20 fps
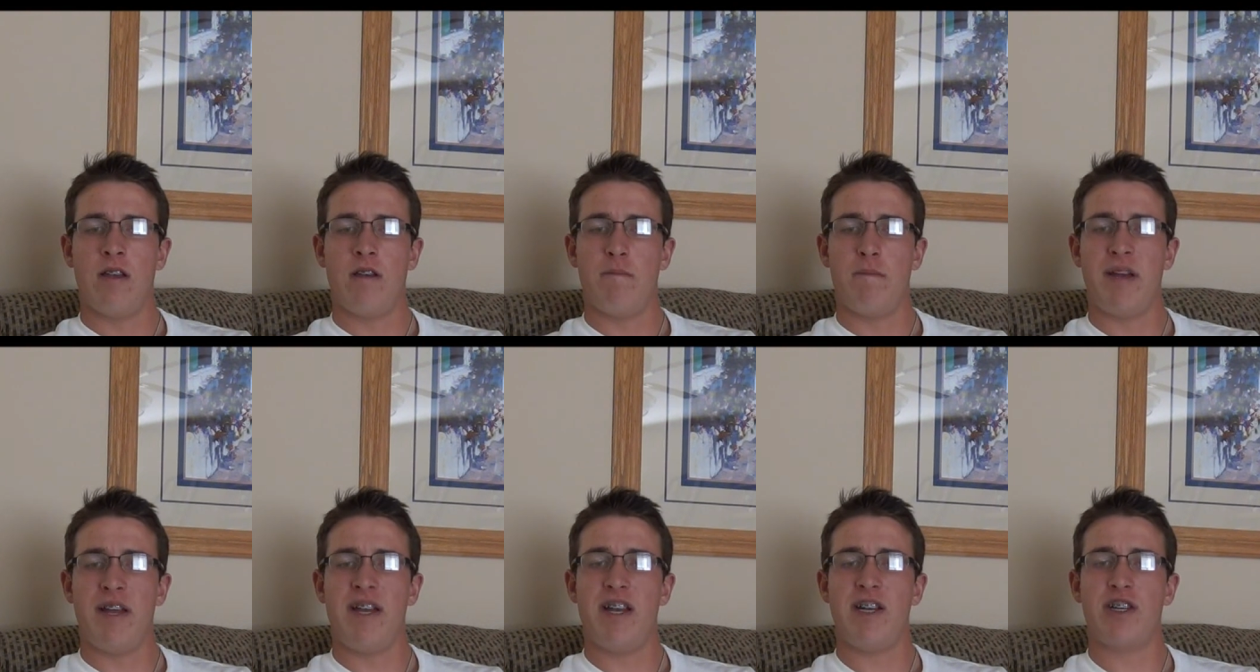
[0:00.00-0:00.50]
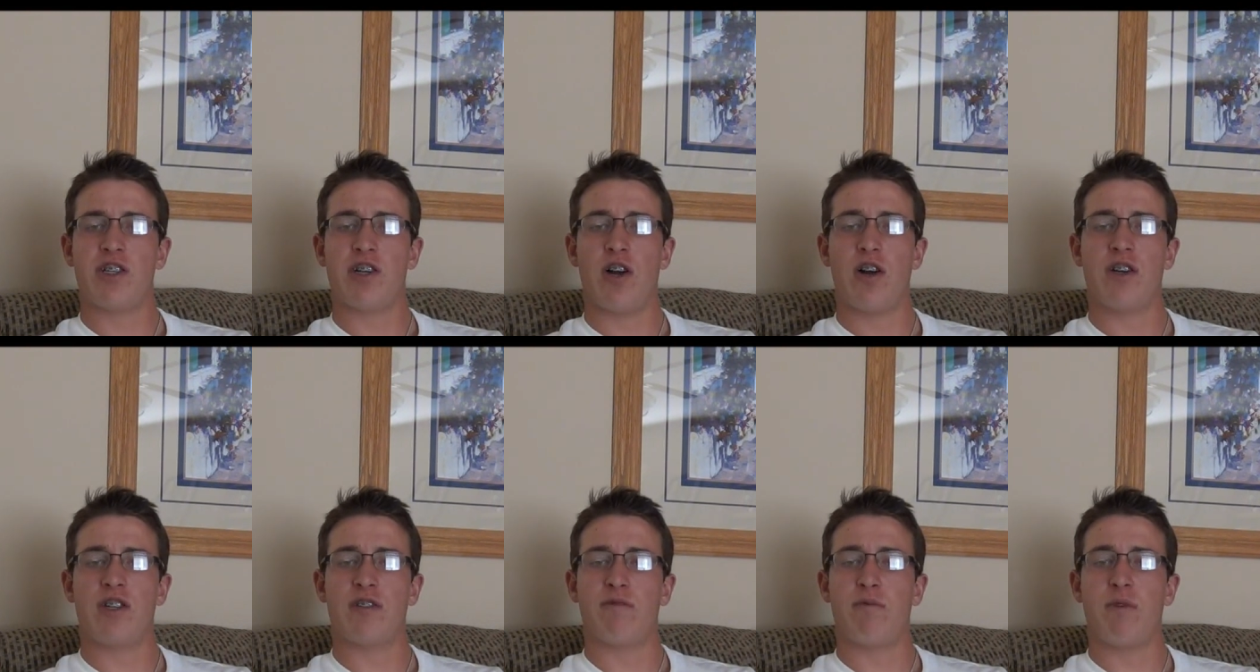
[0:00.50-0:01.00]
Being in
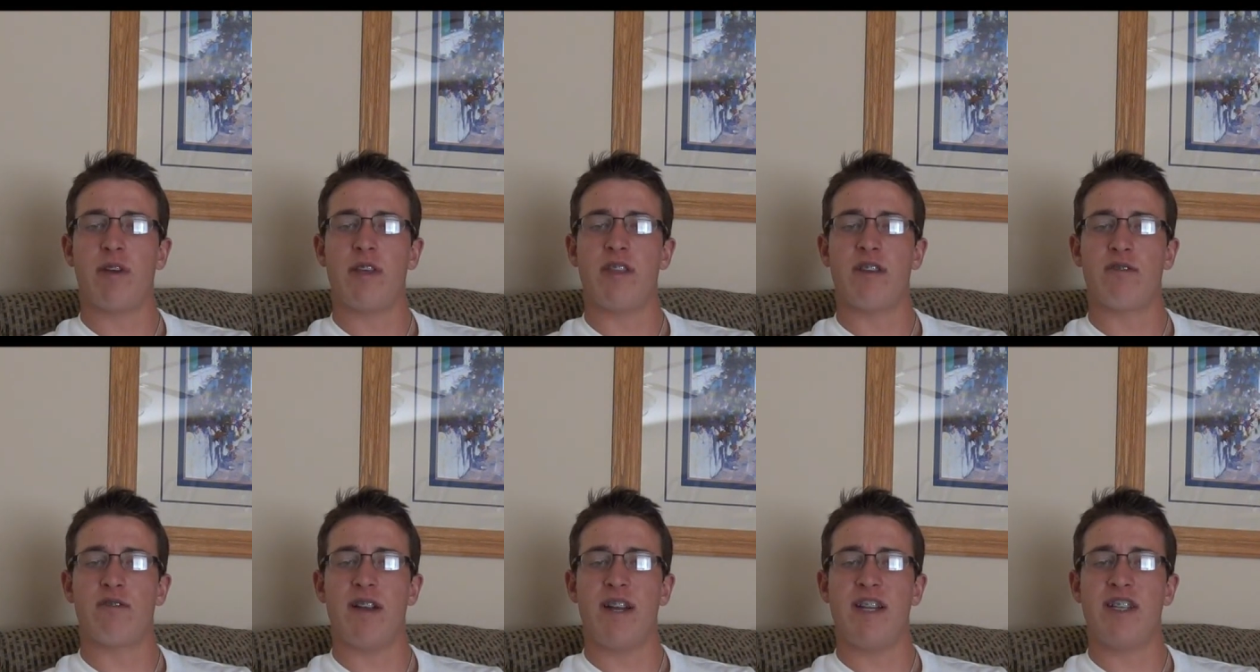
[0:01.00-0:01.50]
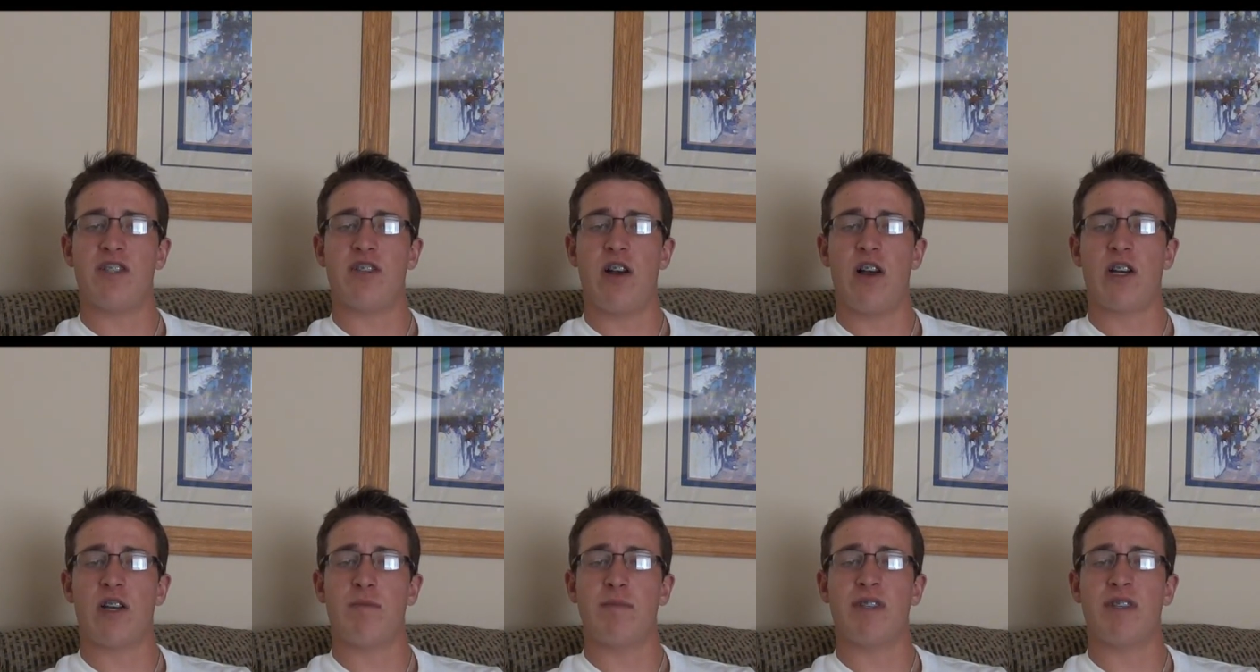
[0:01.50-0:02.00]
charge of one of the greatest
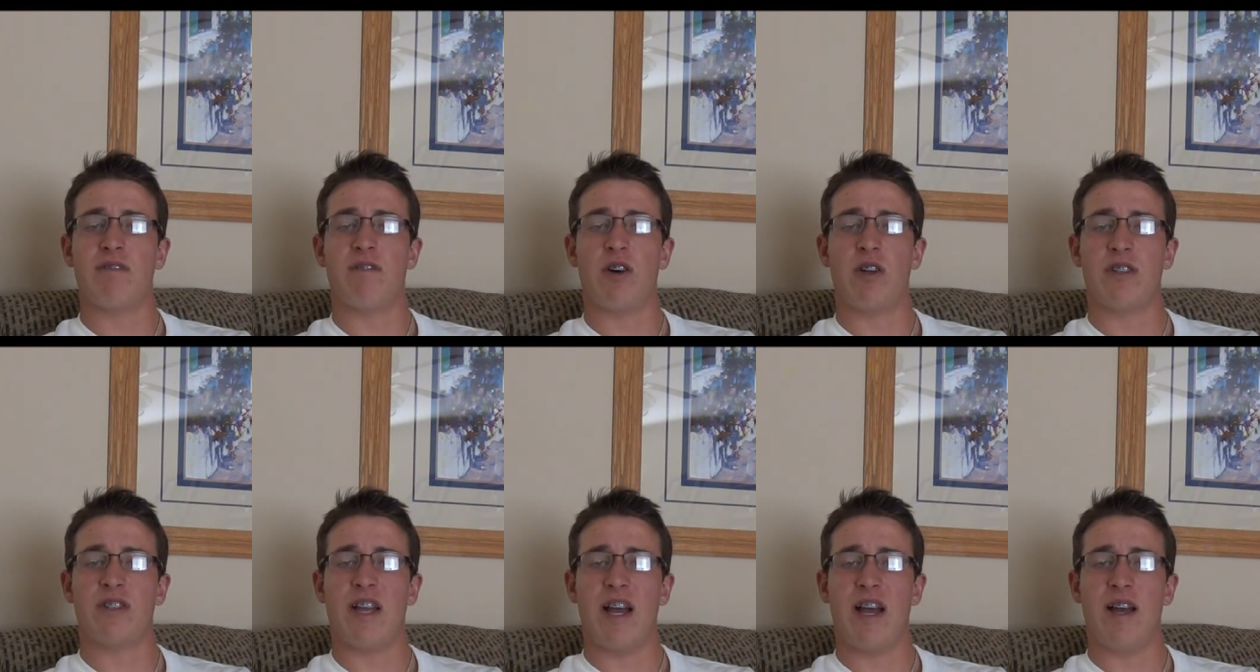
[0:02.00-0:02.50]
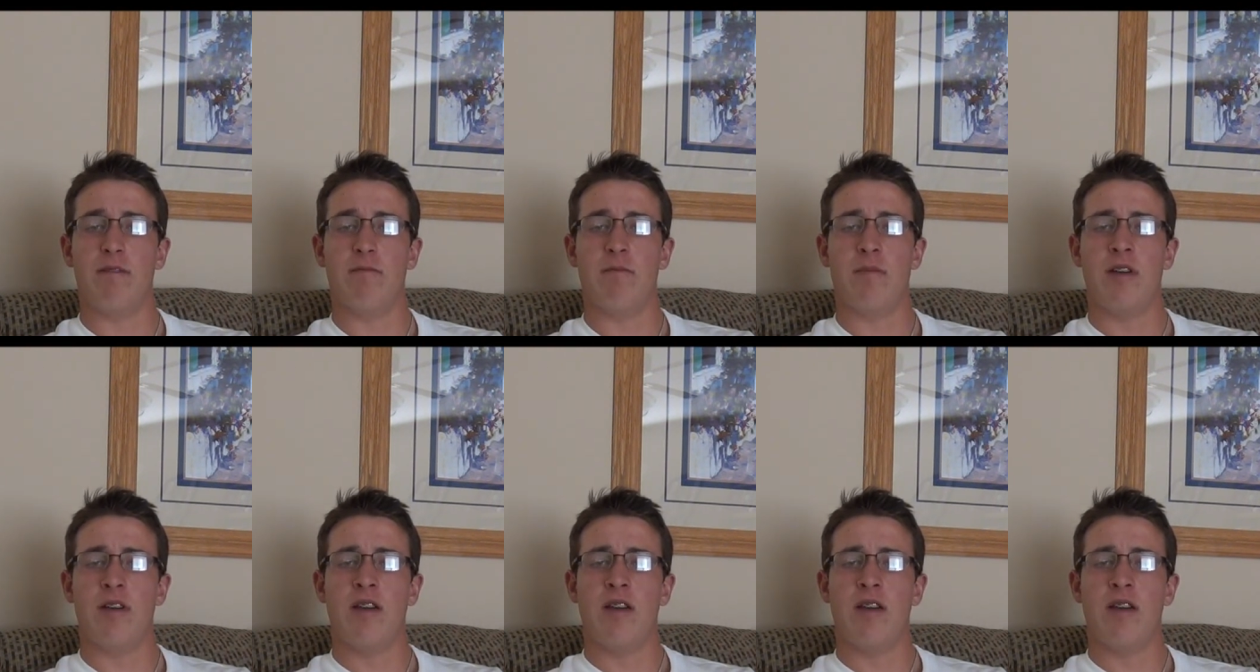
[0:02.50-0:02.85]
documents of all time,